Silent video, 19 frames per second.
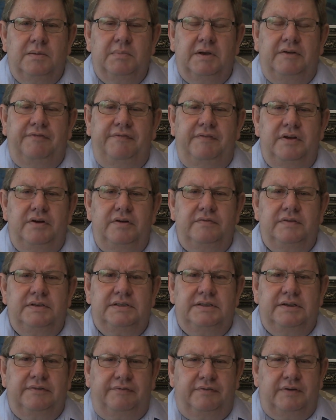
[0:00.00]
But fear of a
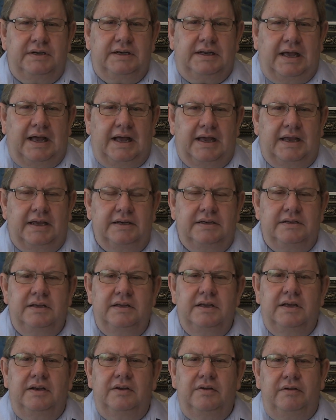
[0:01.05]
different kind.
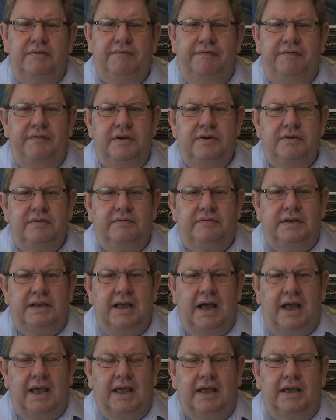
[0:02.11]
Not fear of
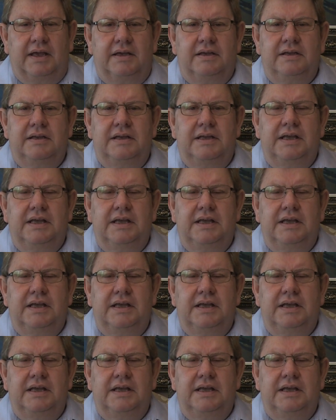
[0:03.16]
dying.